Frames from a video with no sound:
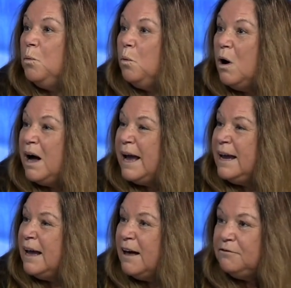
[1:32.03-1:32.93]
Why
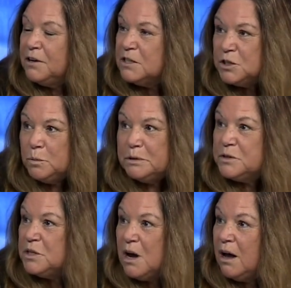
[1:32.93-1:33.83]
have
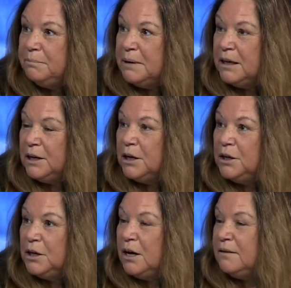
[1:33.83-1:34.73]
consumers not been,
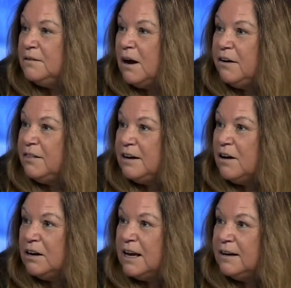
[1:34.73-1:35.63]
are they
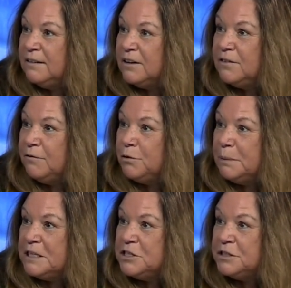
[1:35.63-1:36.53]
not getting this information?